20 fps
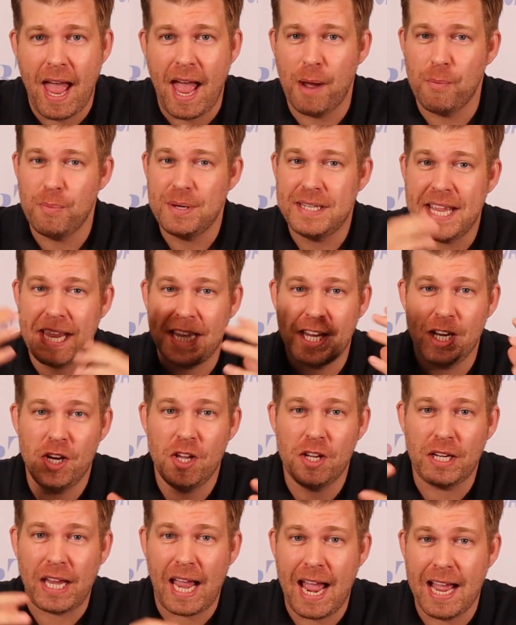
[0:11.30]
and we take a
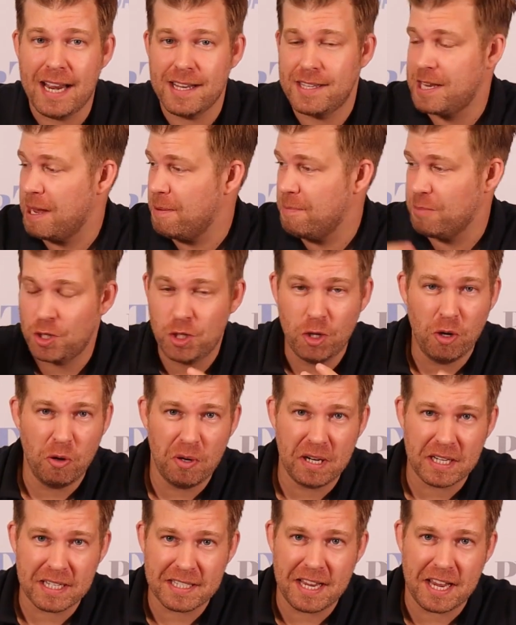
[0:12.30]
look at some
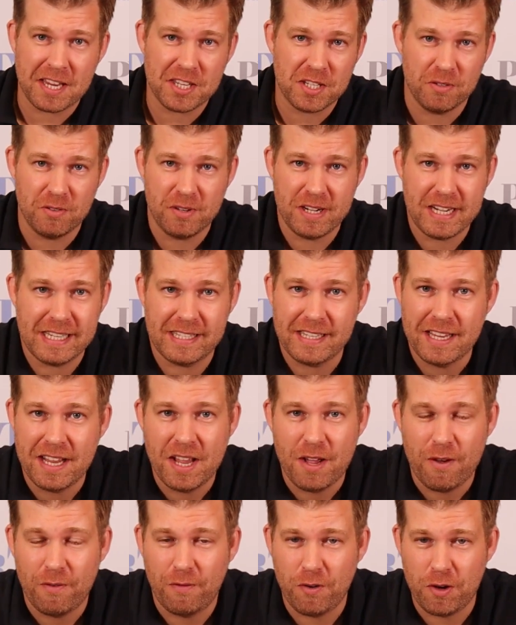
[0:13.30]
cool accessories
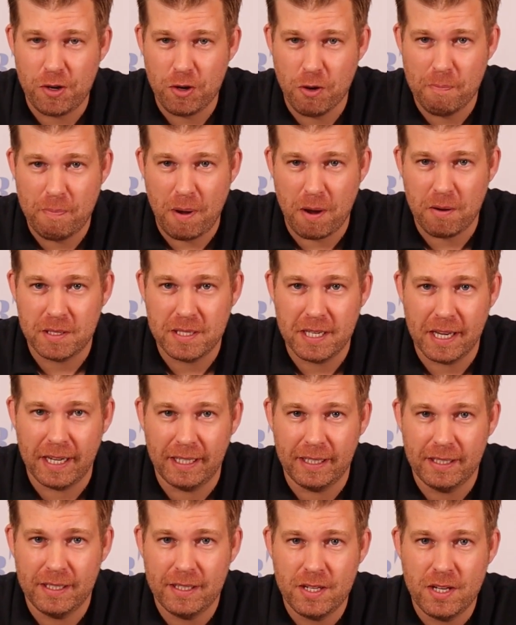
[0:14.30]
for your
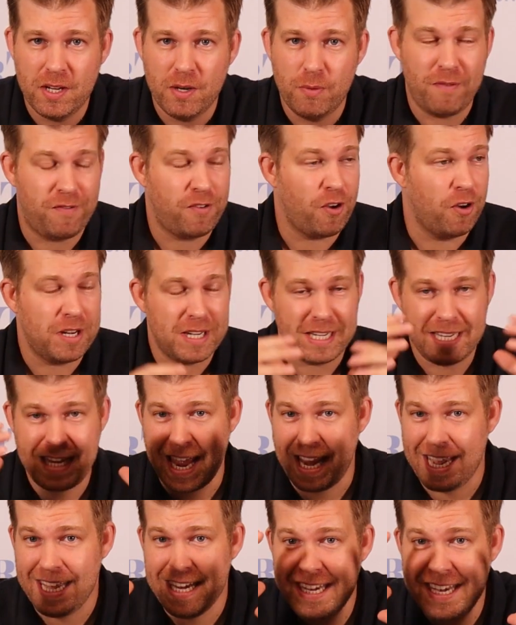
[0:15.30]
boating. We've got
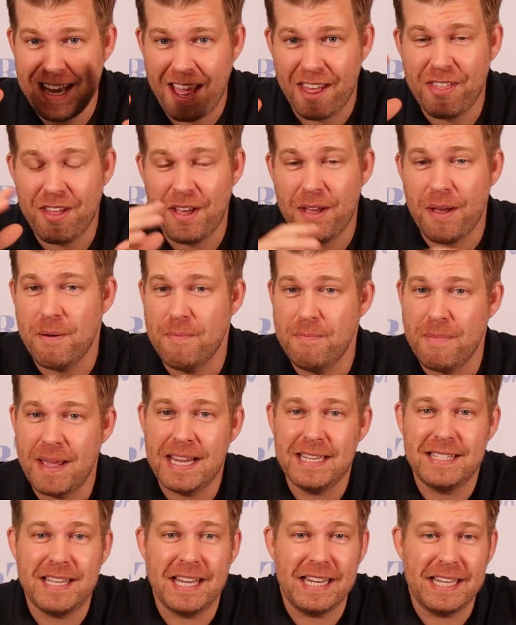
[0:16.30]
yet another
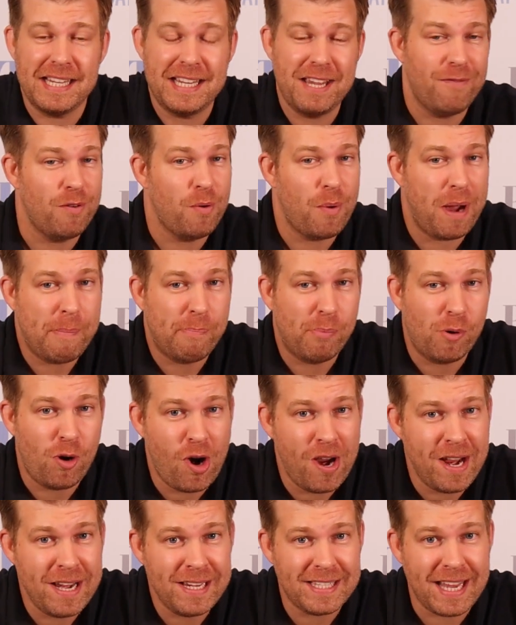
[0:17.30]
amazing giveaway
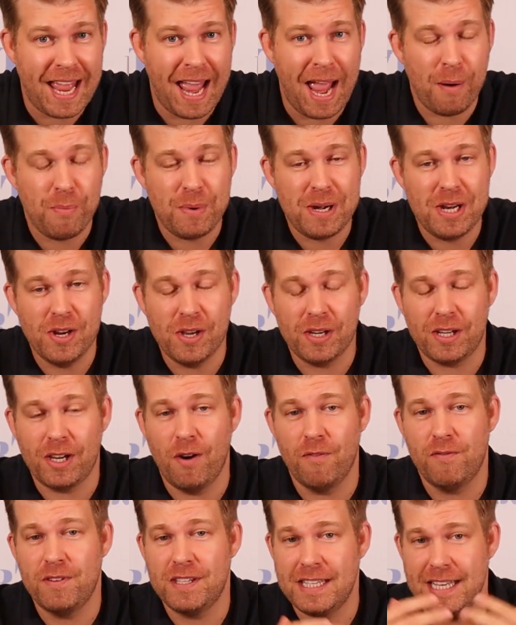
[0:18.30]
prize, and we look
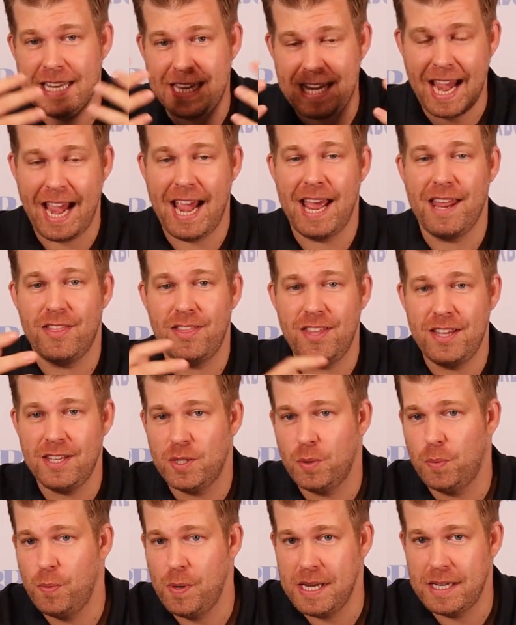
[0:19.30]
obviously at
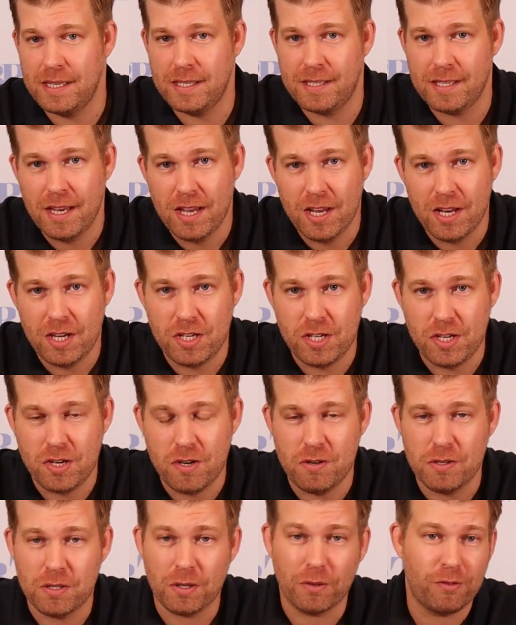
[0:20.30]
this week's
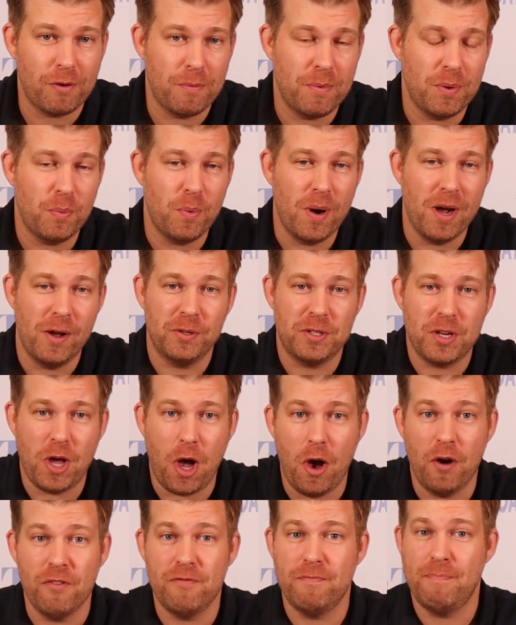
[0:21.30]
news from the world
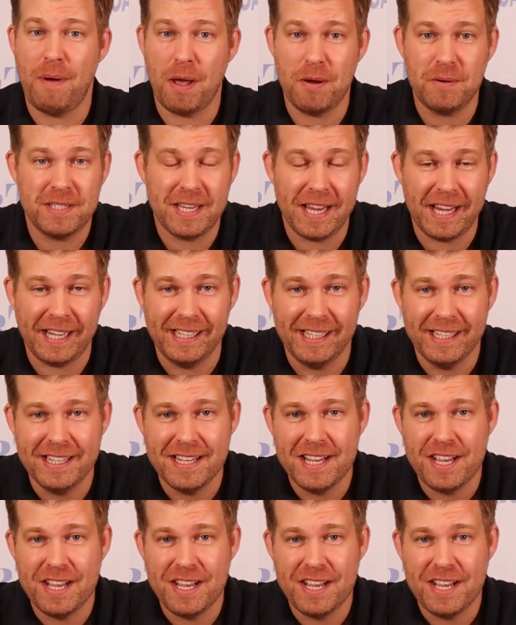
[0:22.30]
of boating.